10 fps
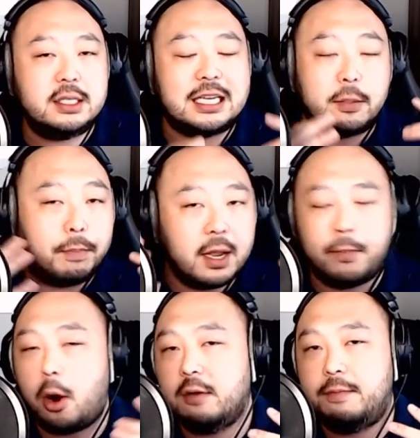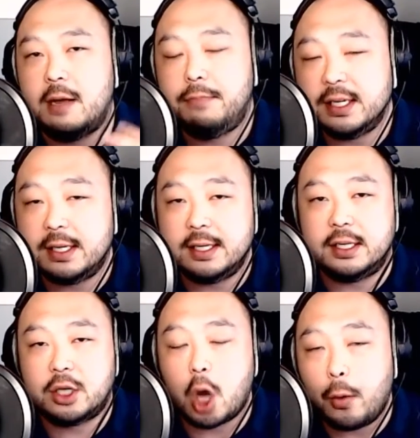That's a big part of my business,
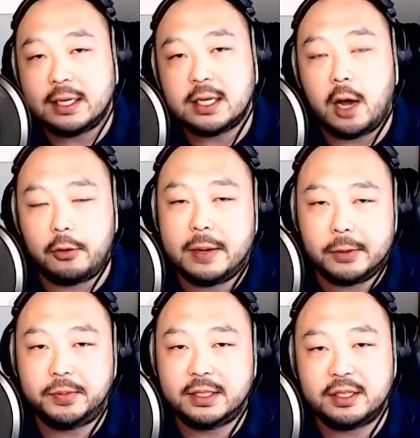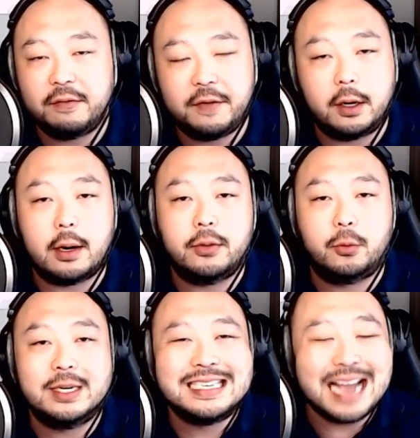is going into other people's business and figuring out the
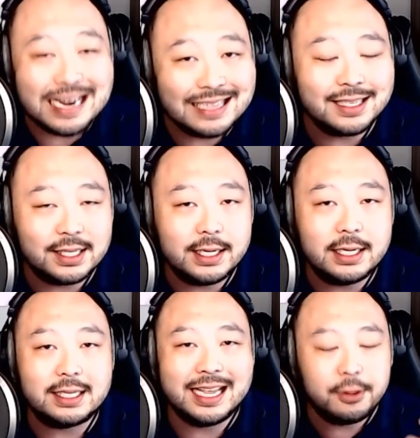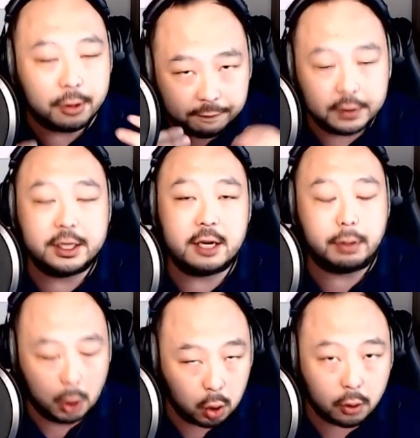redundancies in their affiliate
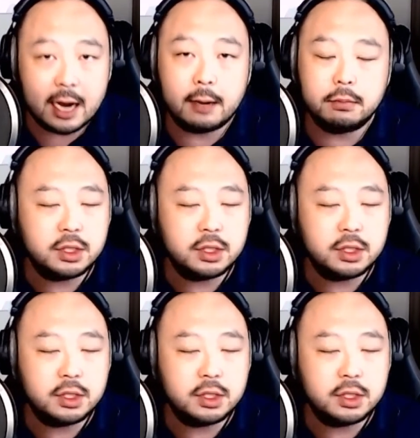programs,